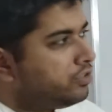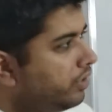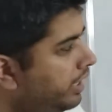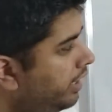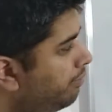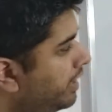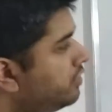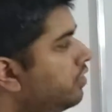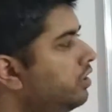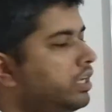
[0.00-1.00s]
so it
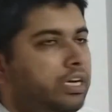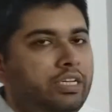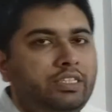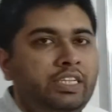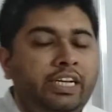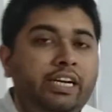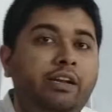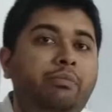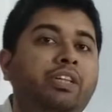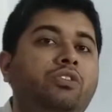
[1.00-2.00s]
depends on currency
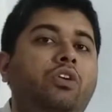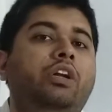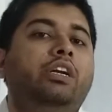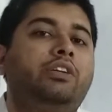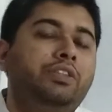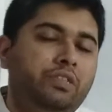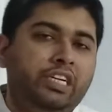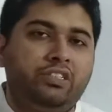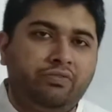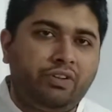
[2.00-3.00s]
it depends on
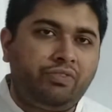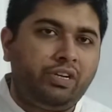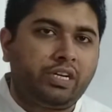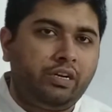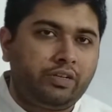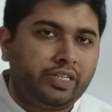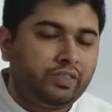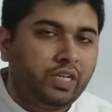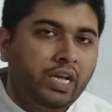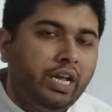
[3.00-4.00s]
interest rates of different
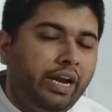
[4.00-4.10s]
countries